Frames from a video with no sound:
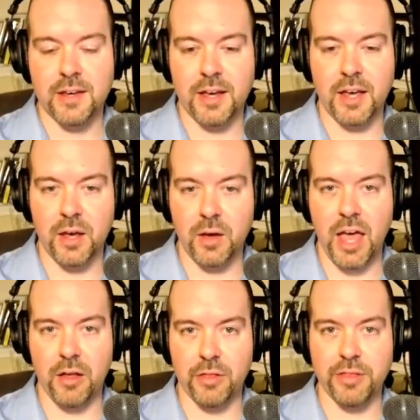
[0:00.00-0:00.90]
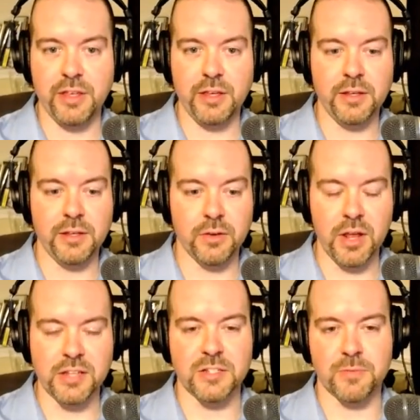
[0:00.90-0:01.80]
how the
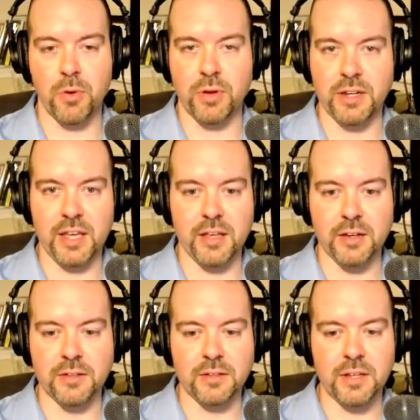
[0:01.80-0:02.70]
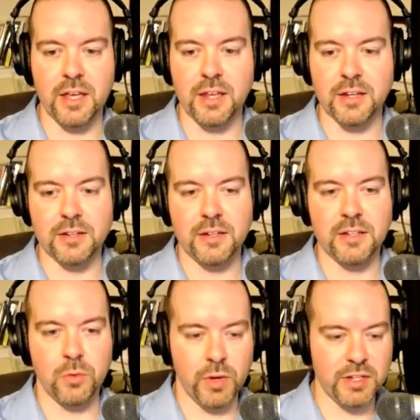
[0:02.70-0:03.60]
donations are broken down and
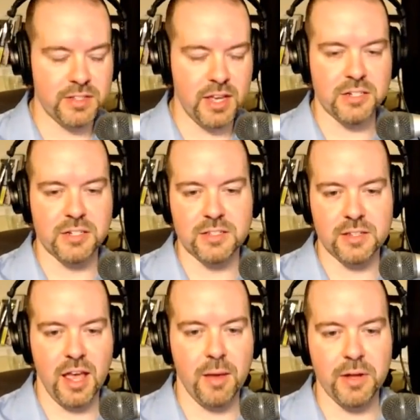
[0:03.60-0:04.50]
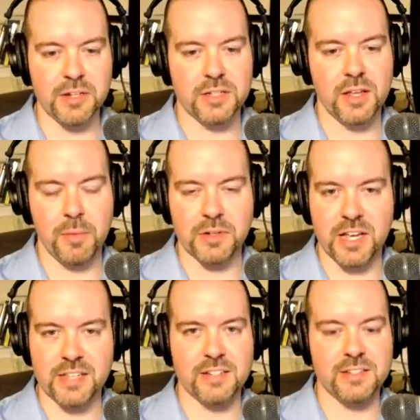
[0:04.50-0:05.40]
into what sections and how much
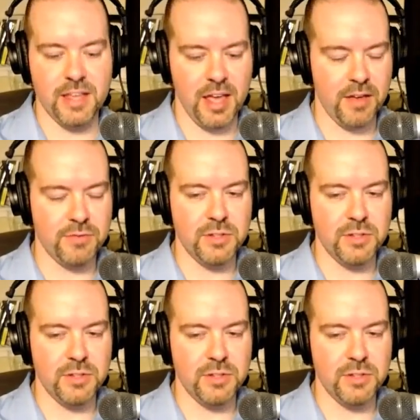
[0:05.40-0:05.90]
assets they have.